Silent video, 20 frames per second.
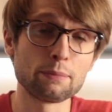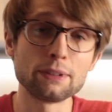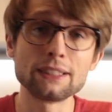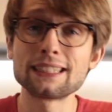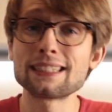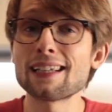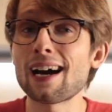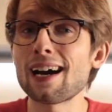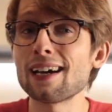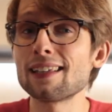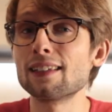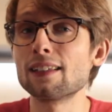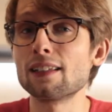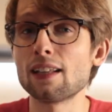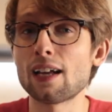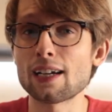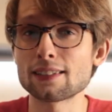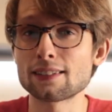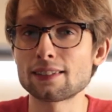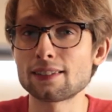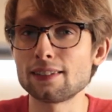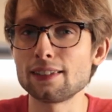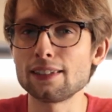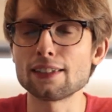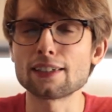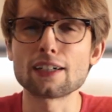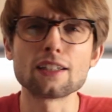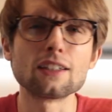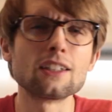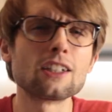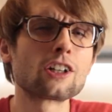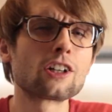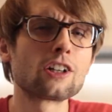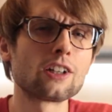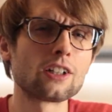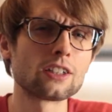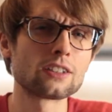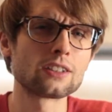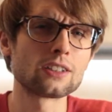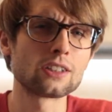Beside the last year and the
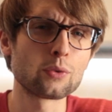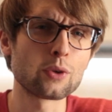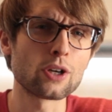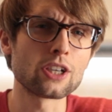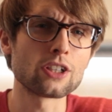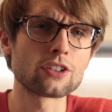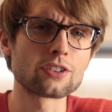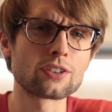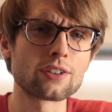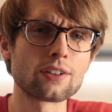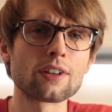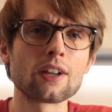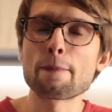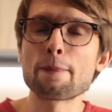current situation,